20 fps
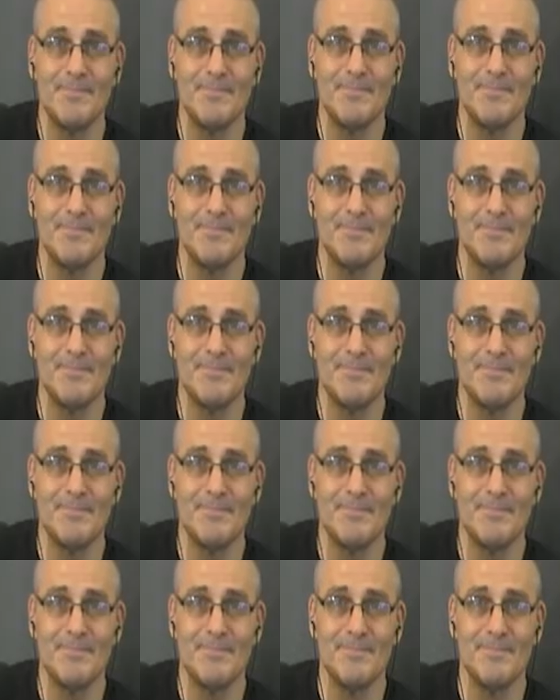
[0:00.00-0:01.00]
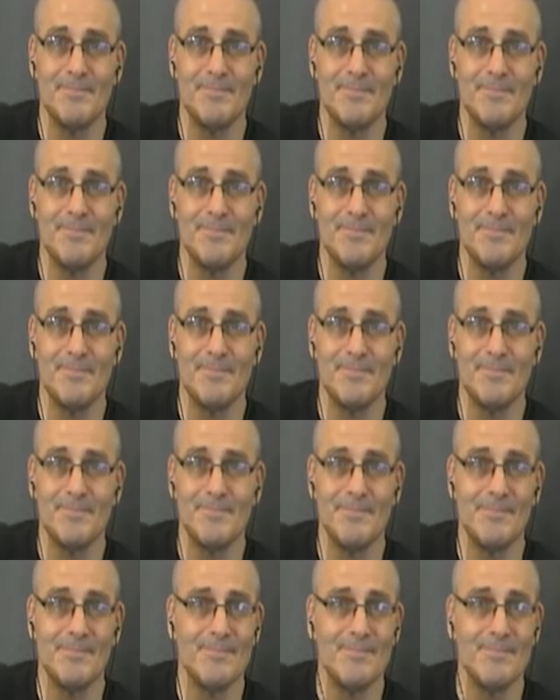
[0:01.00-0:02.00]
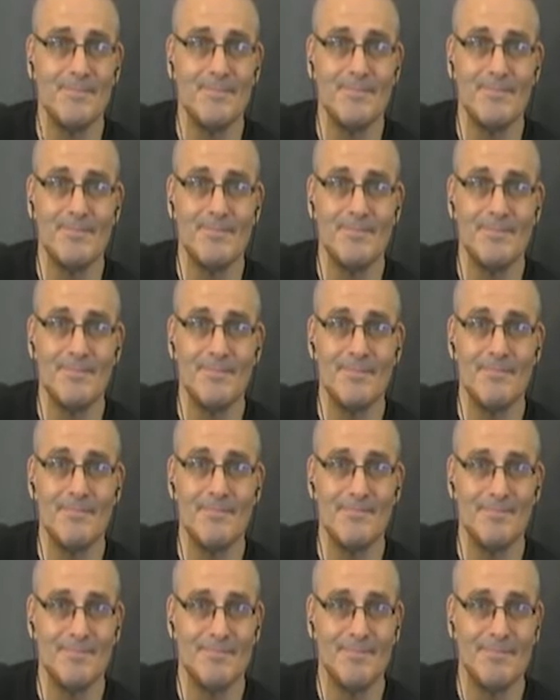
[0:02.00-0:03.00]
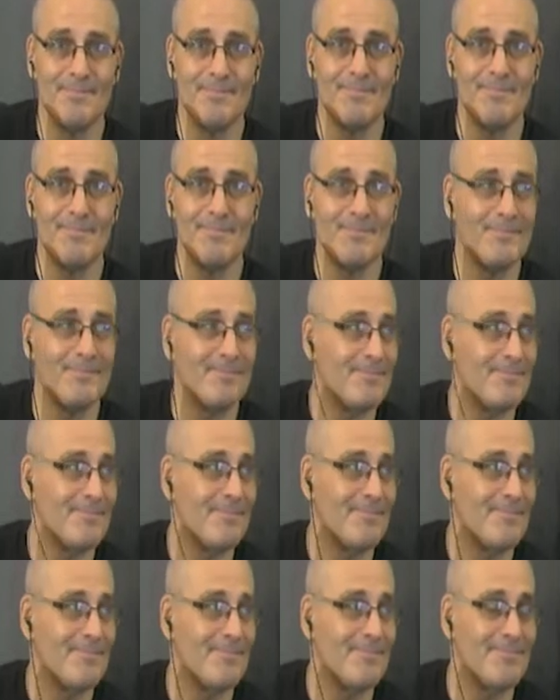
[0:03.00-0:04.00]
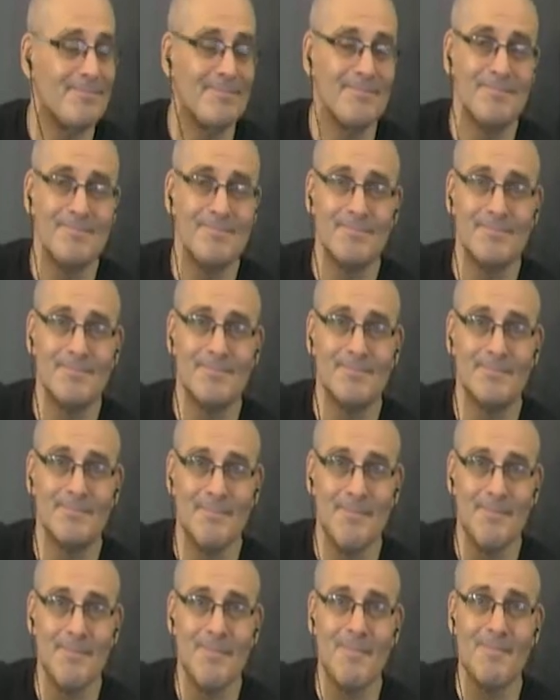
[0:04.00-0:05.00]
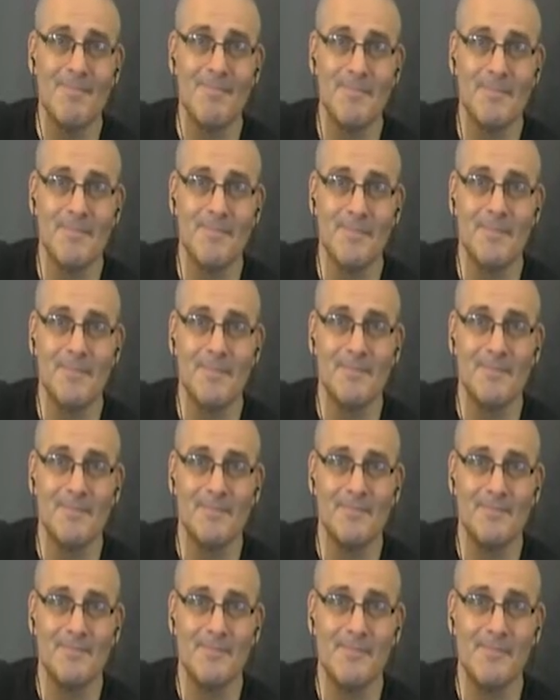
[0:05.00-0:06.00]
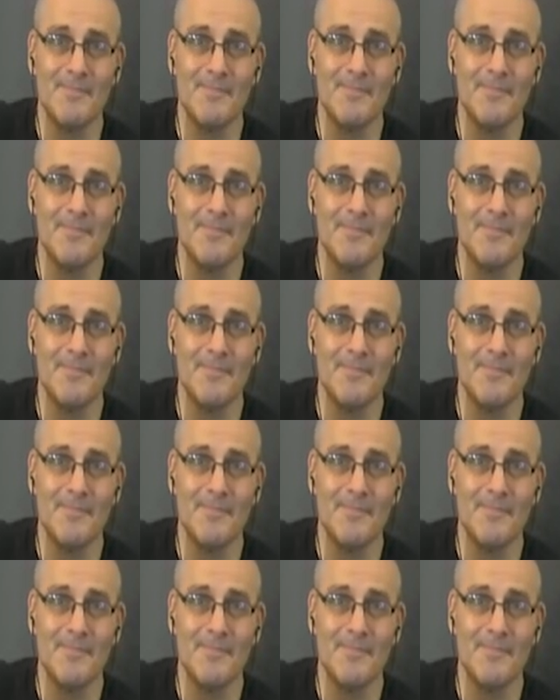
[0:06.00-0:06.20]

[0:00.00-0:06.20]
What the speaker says: (silent)